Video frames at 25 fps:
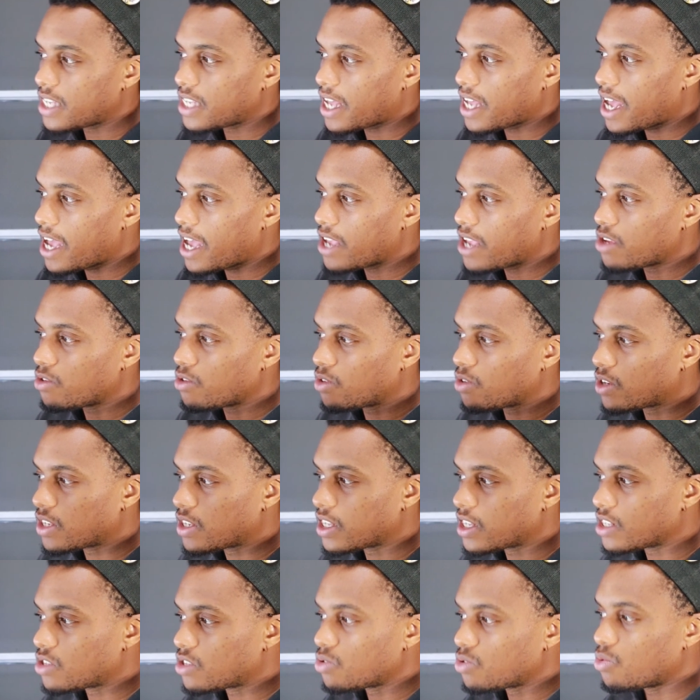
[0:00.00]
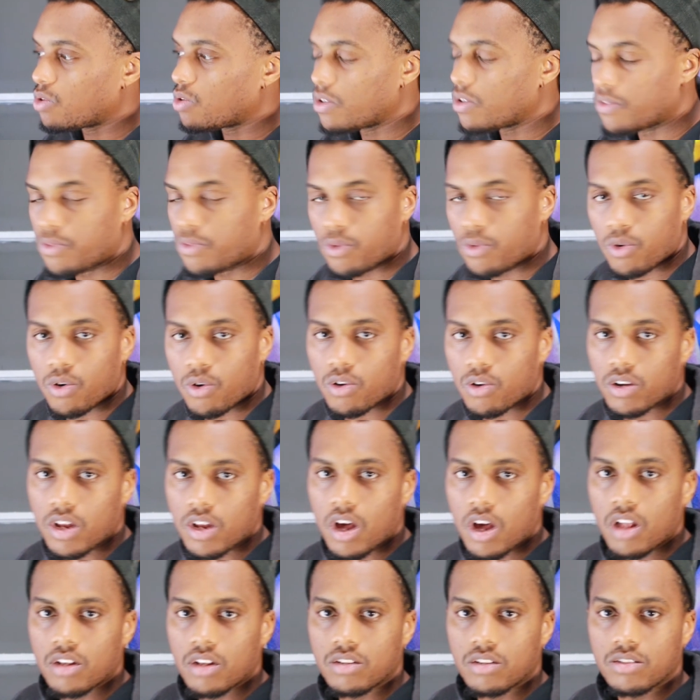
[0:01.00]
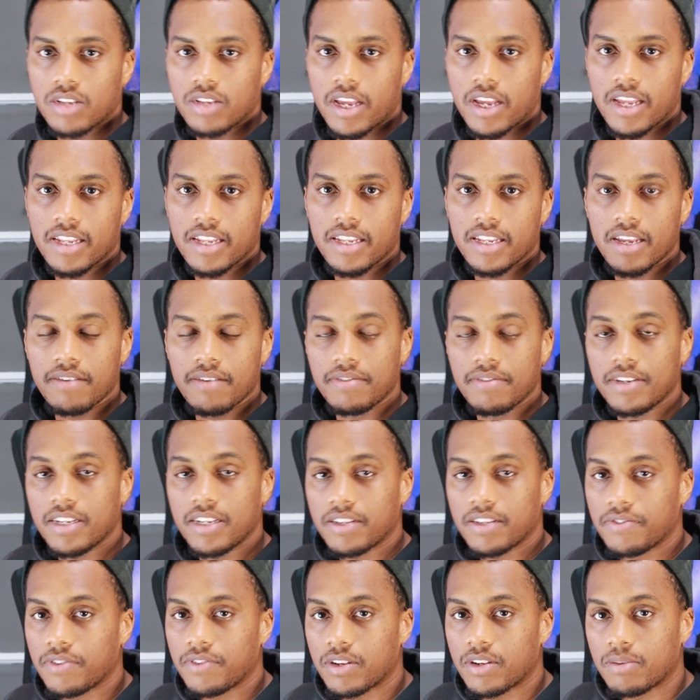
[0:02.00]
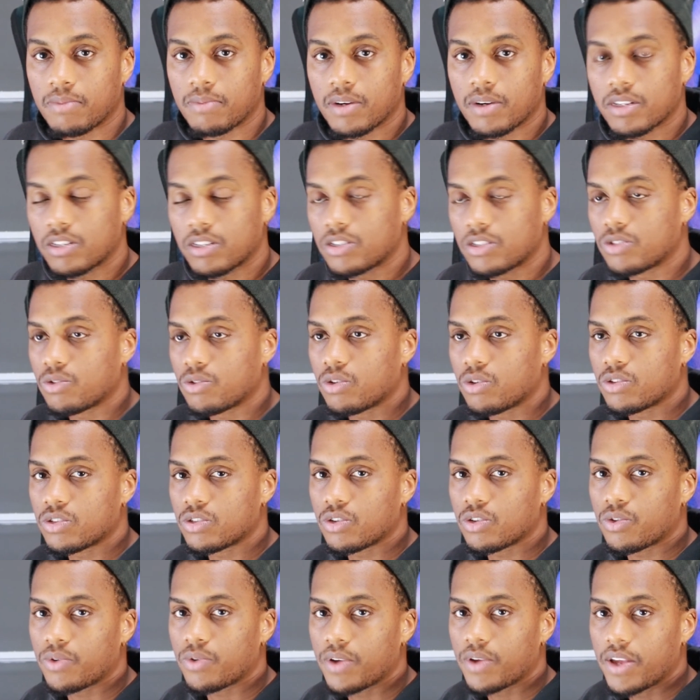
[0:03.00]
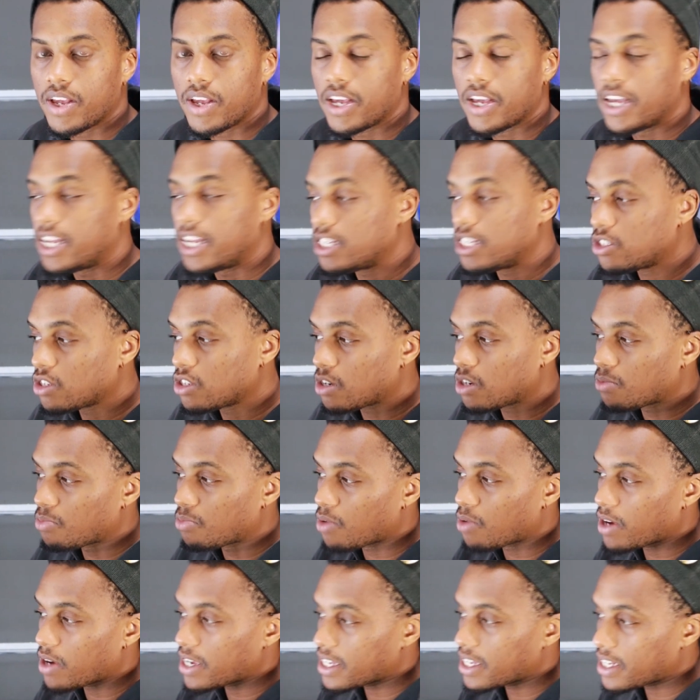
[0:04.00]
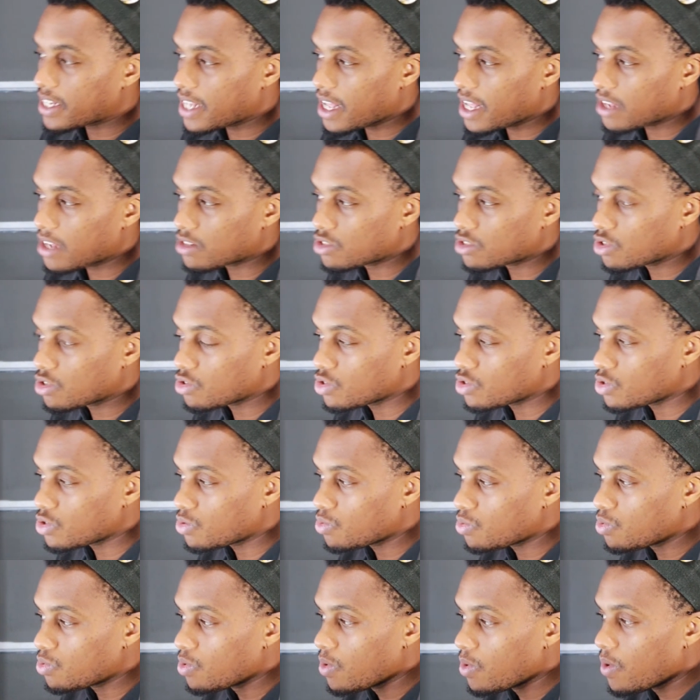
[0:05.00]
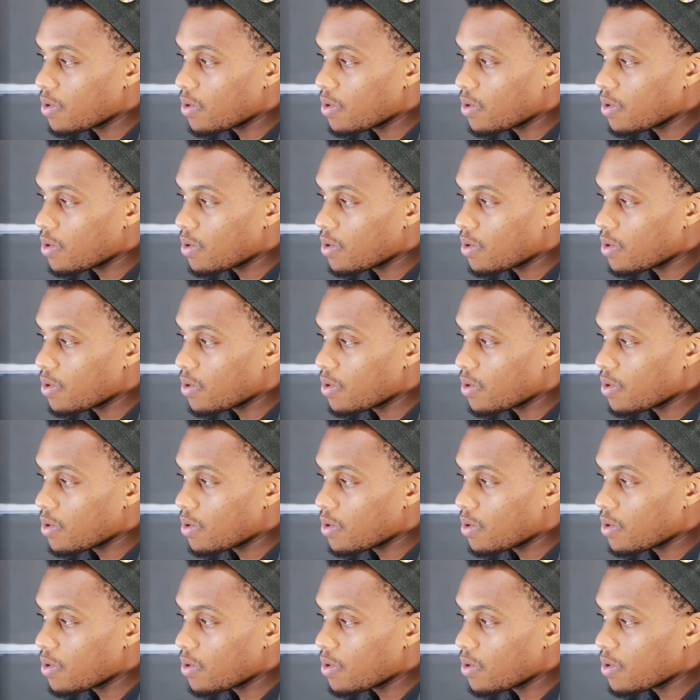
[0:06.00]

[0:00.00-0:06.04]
saying, hey, you're going to get $24 in dividend for the month of so-and-so, it's going to break it down, show you